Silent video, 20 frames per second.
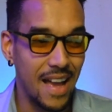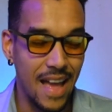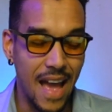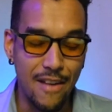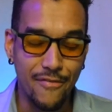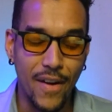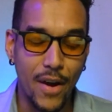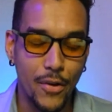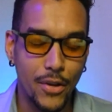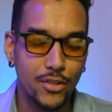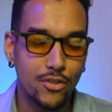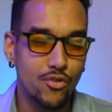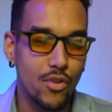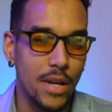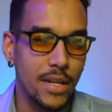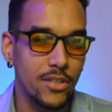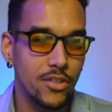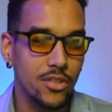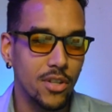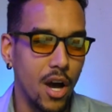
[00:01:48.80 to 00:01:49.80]
I found it
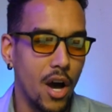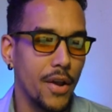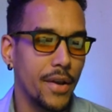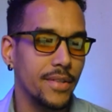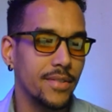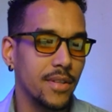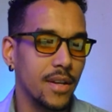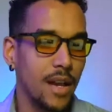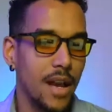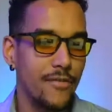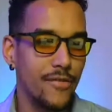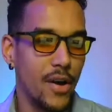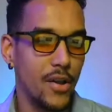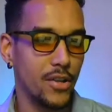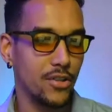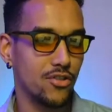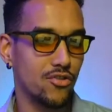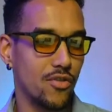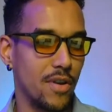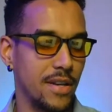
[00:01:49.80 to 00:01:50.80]
strange, honestly. I
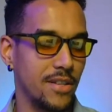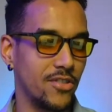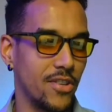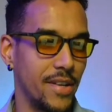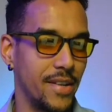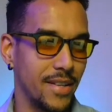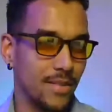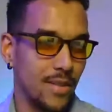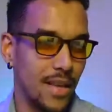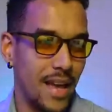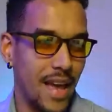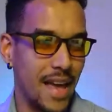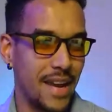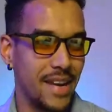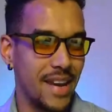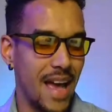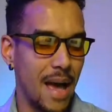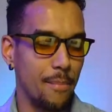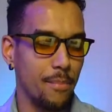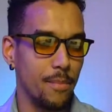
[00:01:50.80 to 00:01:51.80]
found it strange that this
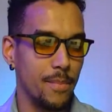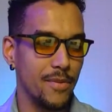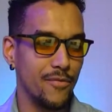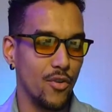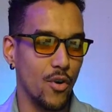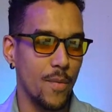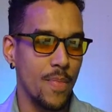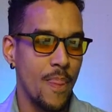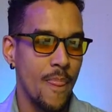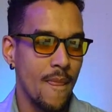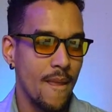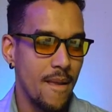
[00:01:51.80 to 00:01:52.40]
hadn't happened before.